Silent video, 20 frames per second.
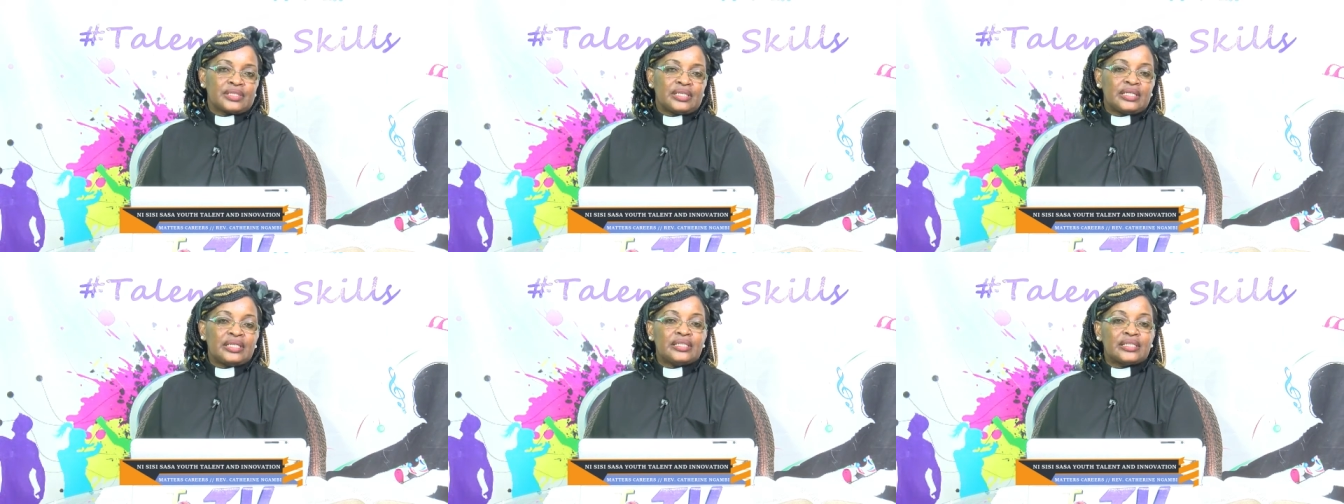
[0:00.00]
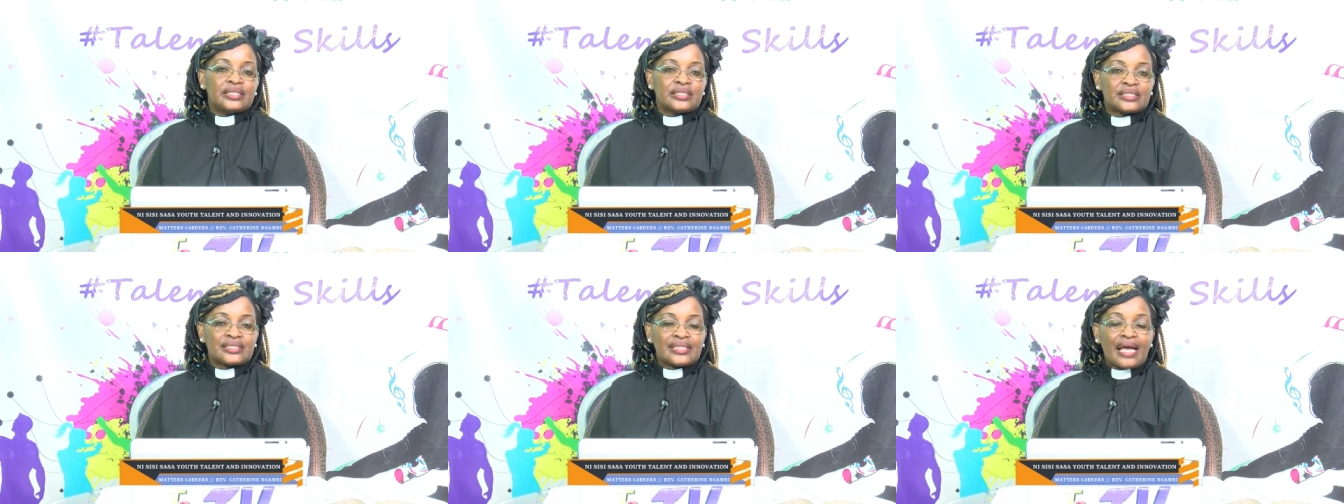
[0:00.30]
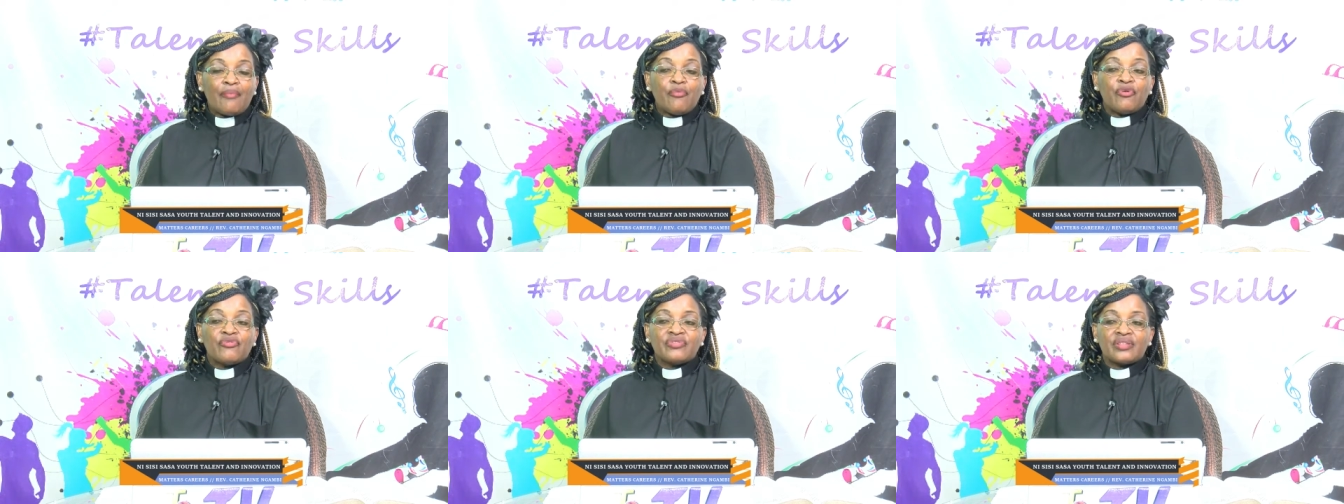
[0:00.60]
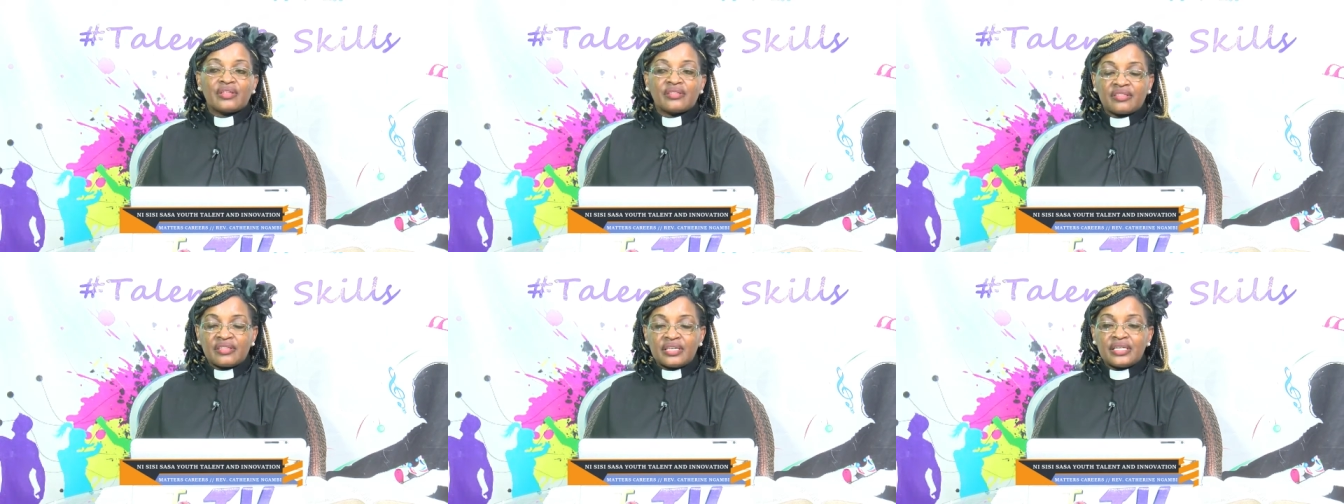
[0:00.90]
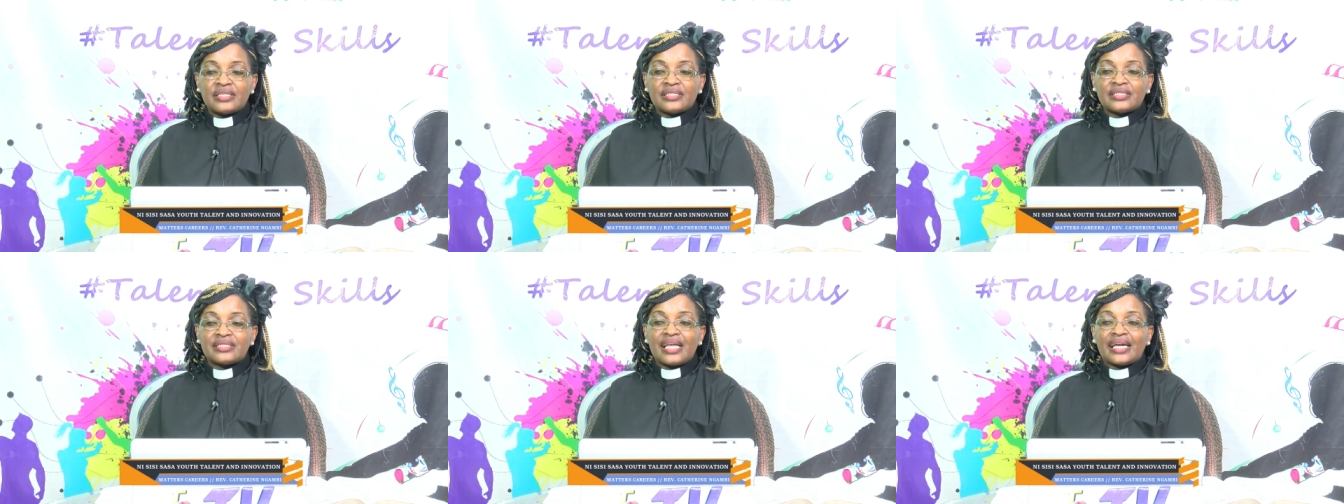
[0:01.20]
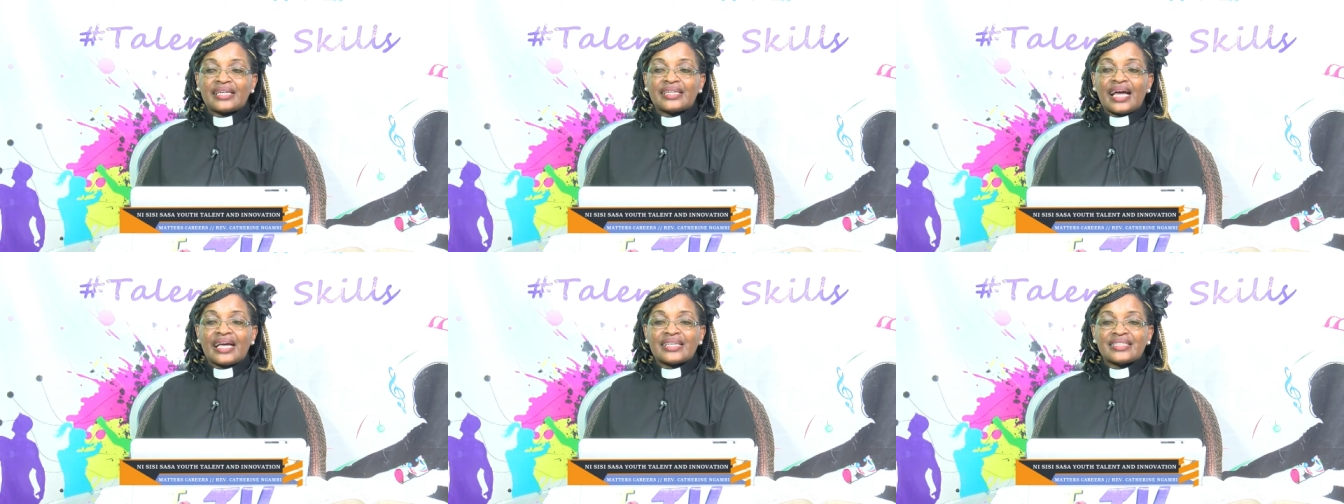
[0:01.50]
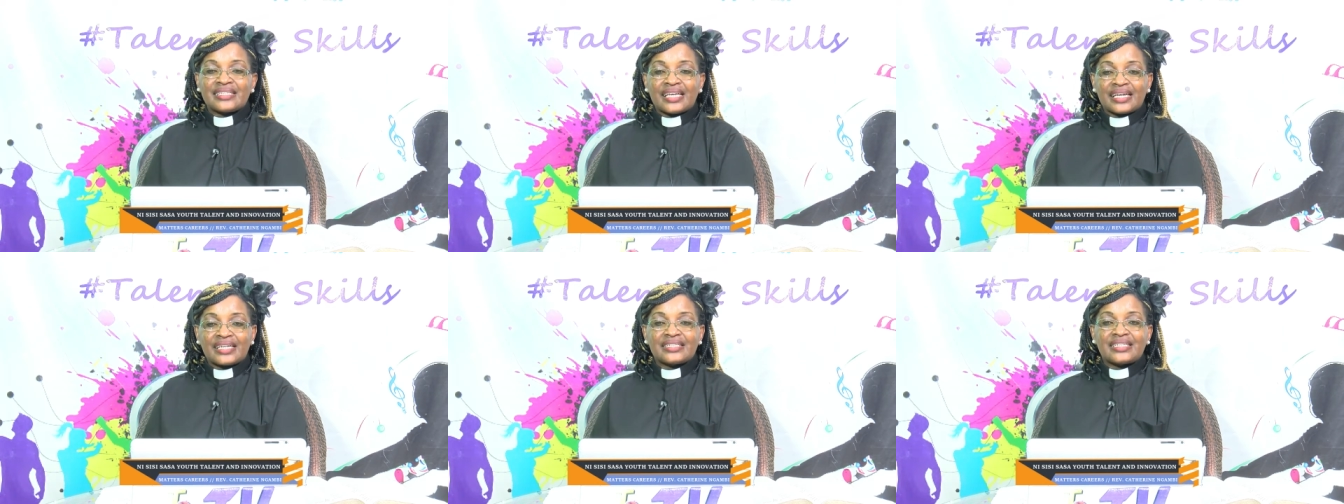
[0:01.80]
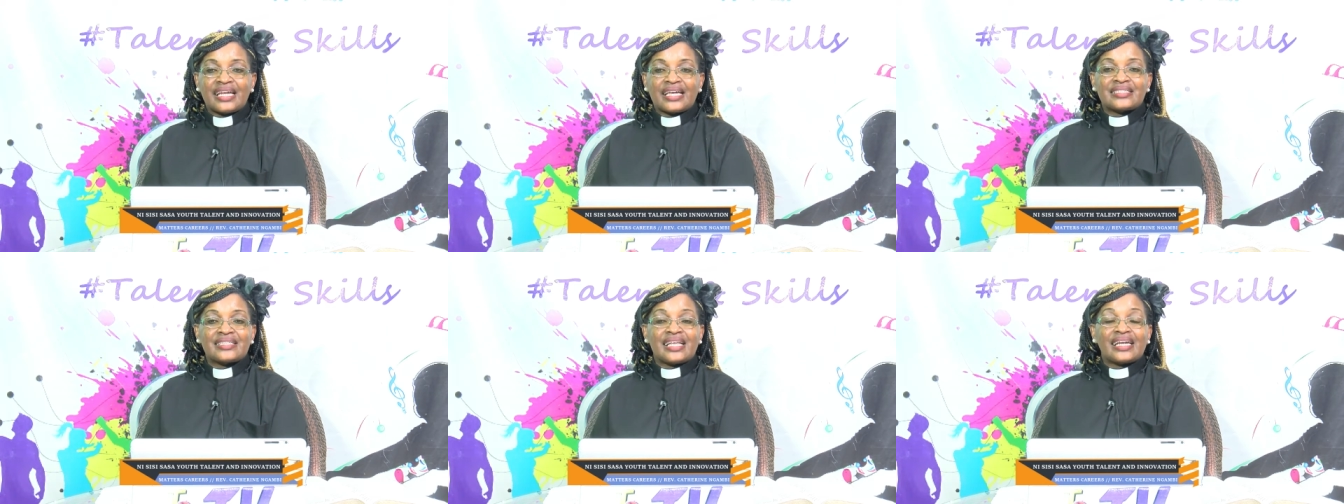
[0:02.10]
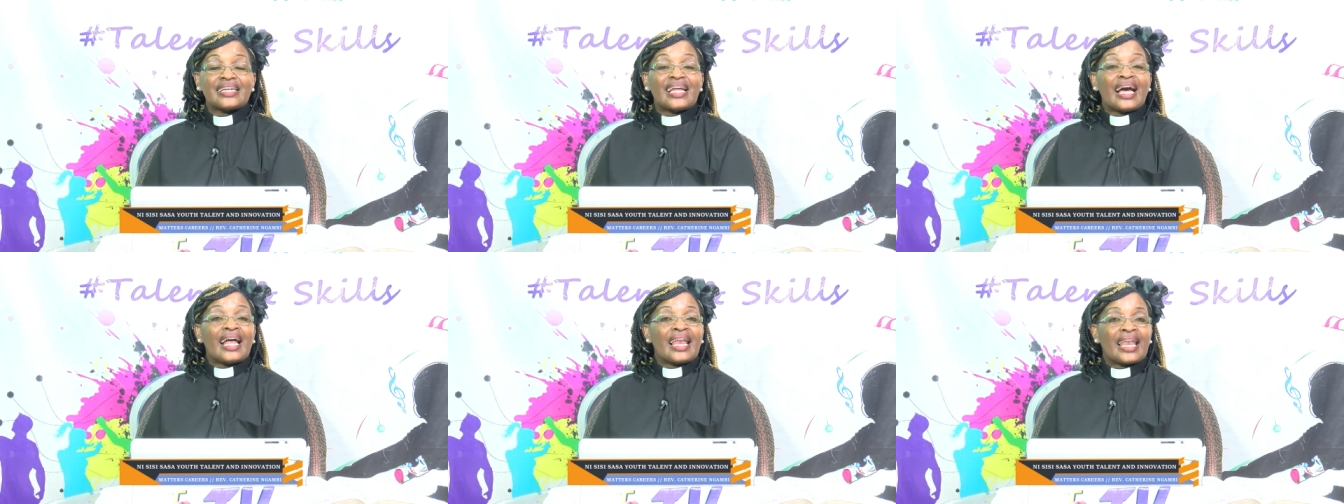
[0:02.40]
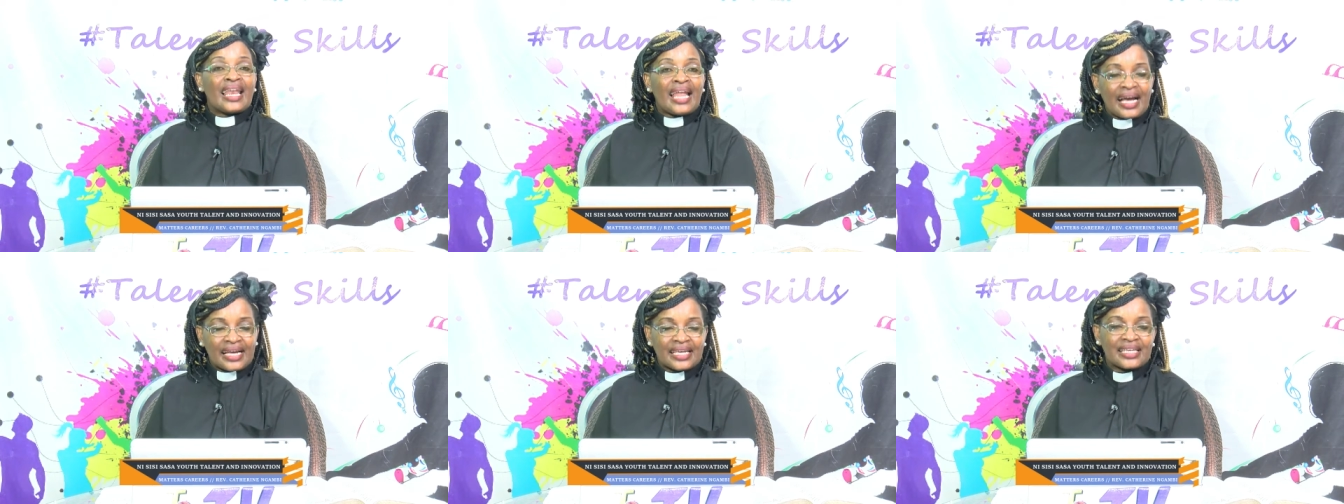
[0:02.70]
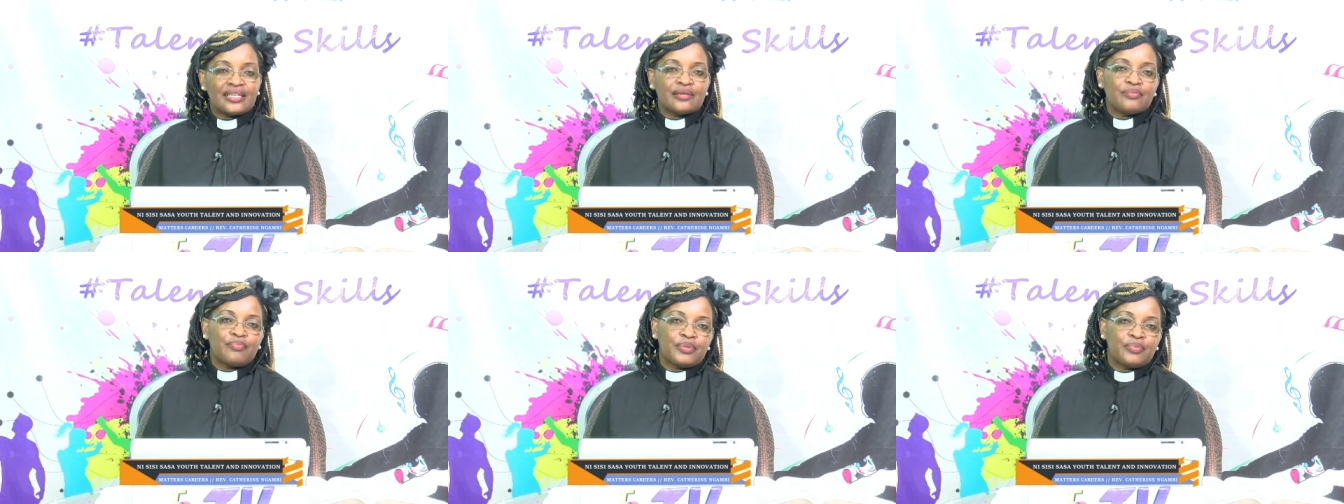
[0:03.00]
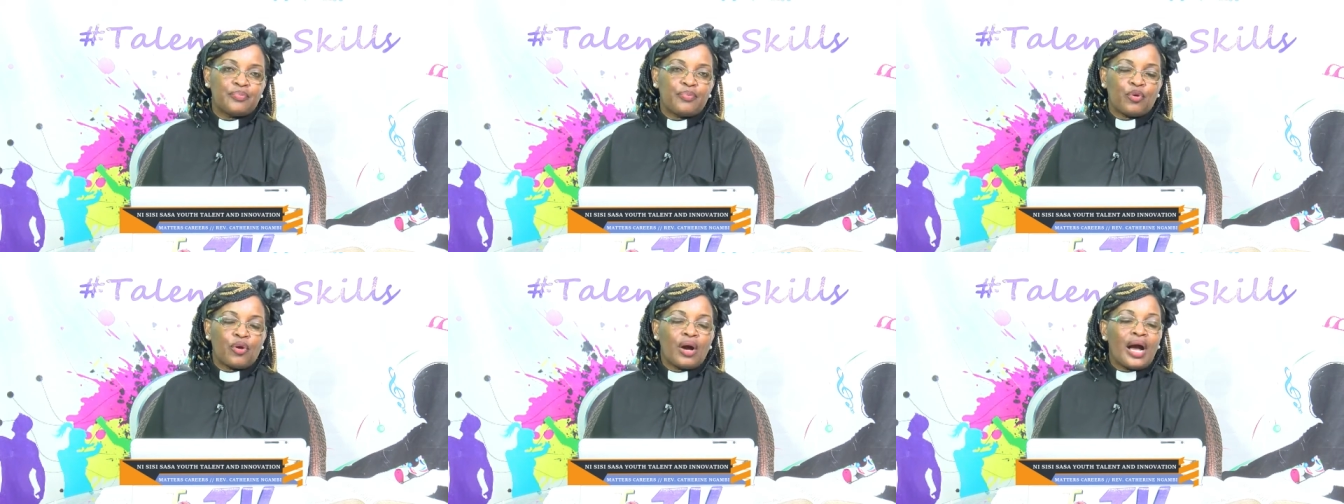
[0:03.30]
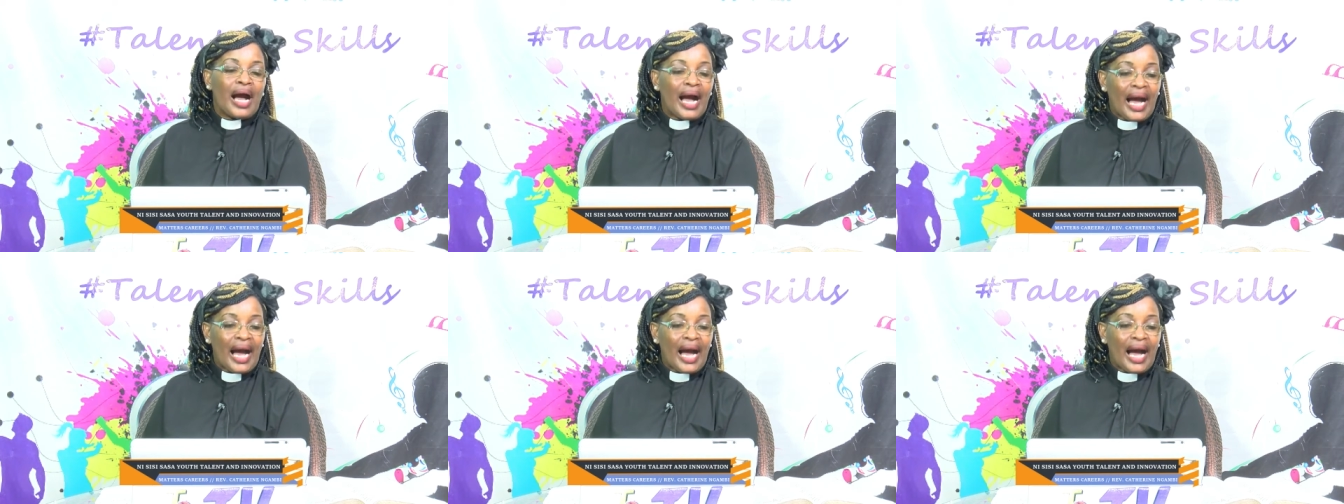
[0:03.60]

in some of the things that are sectors that are lacking people.